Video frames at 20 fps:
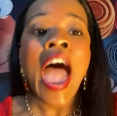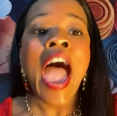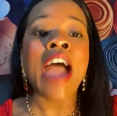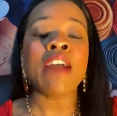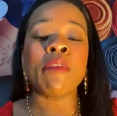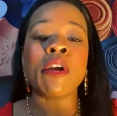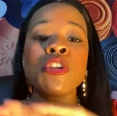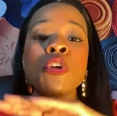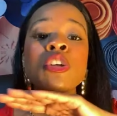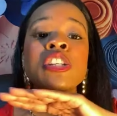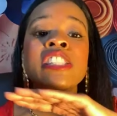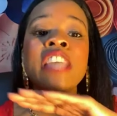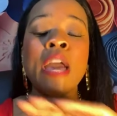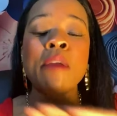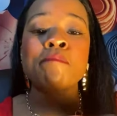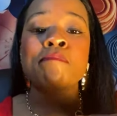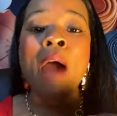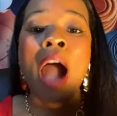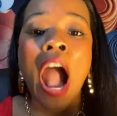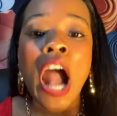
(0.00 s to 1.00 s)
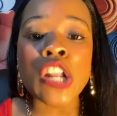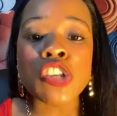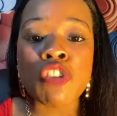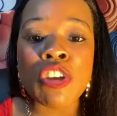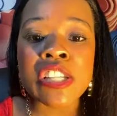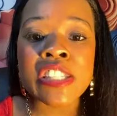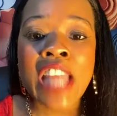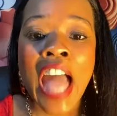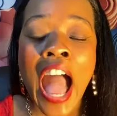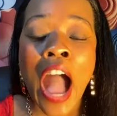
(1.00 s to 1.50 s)
and when you set
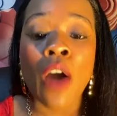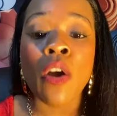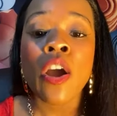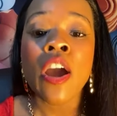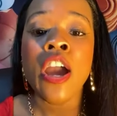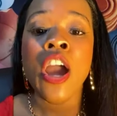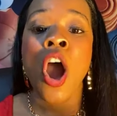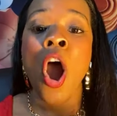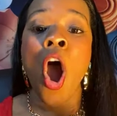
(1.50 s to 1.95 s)
boundaries now,